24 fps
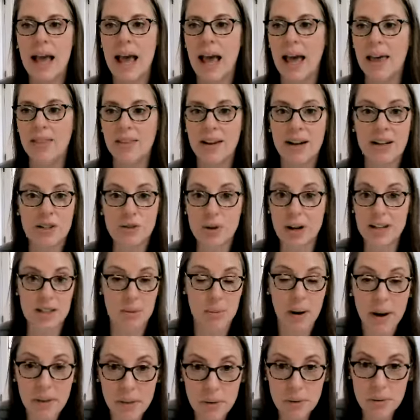And then I tried
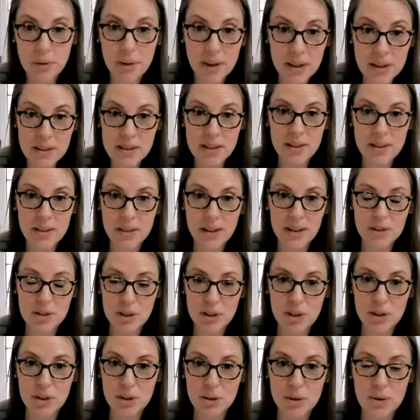some other things in there
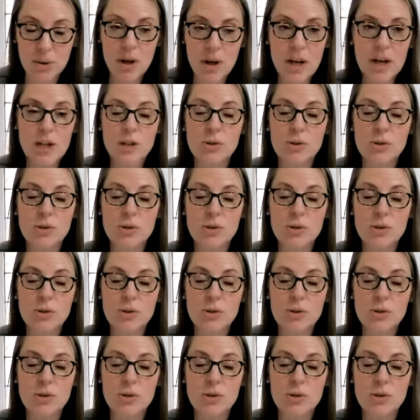too.